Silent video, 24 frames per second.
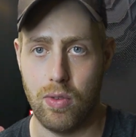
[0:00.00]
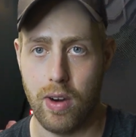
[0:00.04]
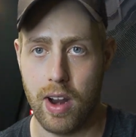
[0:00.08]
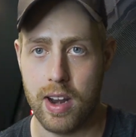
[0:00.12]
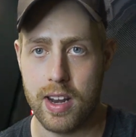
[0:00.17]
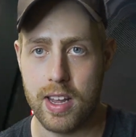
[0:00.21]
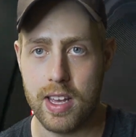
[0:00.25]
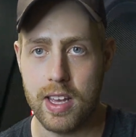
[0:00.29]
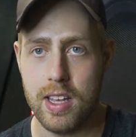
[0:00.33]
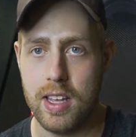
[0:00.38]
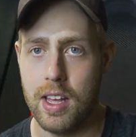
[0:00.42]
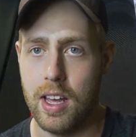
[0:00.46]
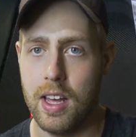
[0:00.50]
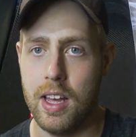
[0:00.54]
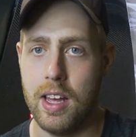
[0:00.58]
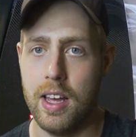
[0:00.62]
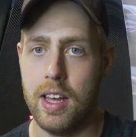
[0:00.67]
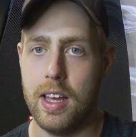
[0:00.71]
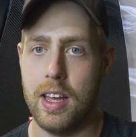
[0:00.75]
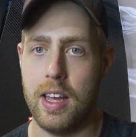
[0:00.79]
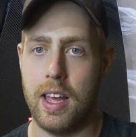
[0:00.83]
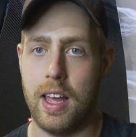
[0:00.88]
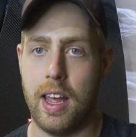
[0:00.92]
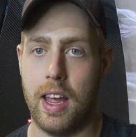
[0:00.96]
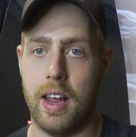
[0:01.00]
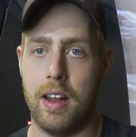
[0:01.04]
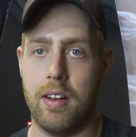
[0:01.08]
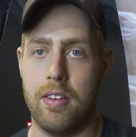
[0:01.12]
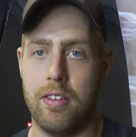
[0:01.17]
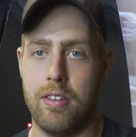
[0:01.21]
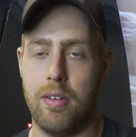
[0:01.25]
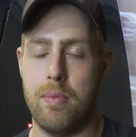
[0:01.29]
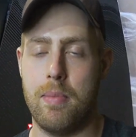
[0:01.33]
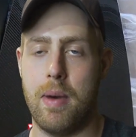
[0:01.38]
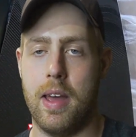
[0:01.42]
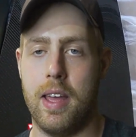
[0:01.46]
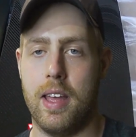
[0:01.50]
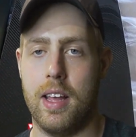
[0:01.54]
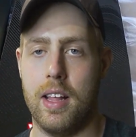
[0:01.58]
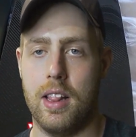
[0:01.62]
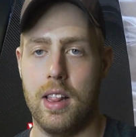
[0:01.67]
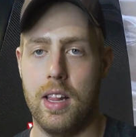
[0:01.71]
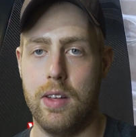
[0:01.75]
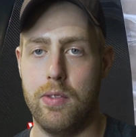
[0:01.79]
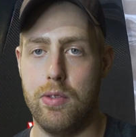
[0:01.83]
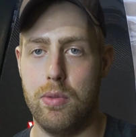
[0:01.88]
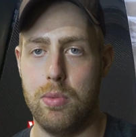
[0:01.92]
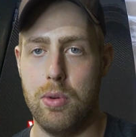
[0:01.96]
ready and to make it
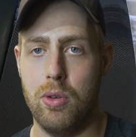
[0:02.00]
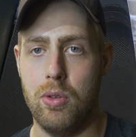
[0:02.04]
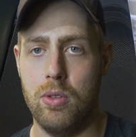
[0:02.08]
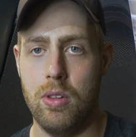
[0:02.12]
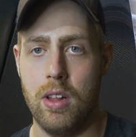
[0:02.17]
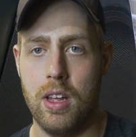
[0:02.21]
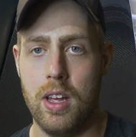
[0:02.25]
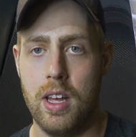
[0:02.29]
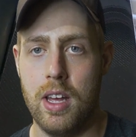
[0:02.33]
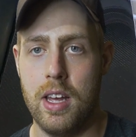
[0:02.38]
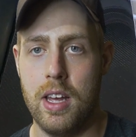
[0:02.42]
livable.